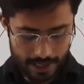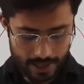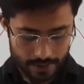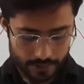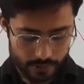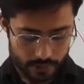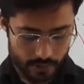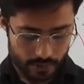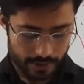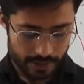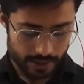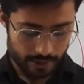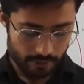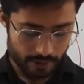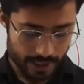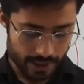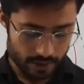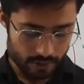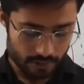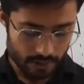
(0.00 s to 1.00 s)
Ensuring
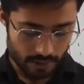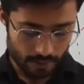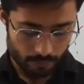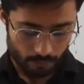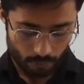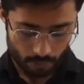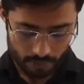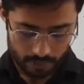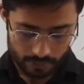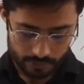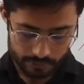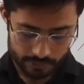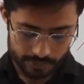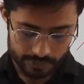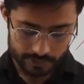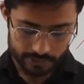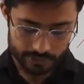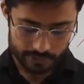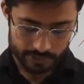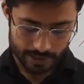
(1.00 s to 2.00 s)
regular
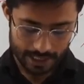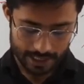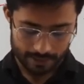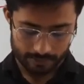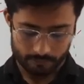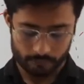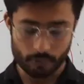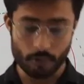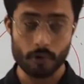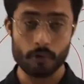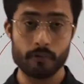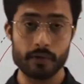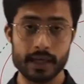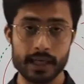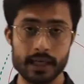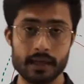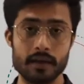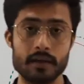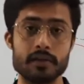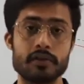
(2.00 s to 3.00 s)
pollution check for
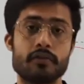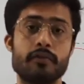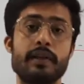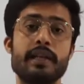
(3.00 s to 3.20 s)
vehicles.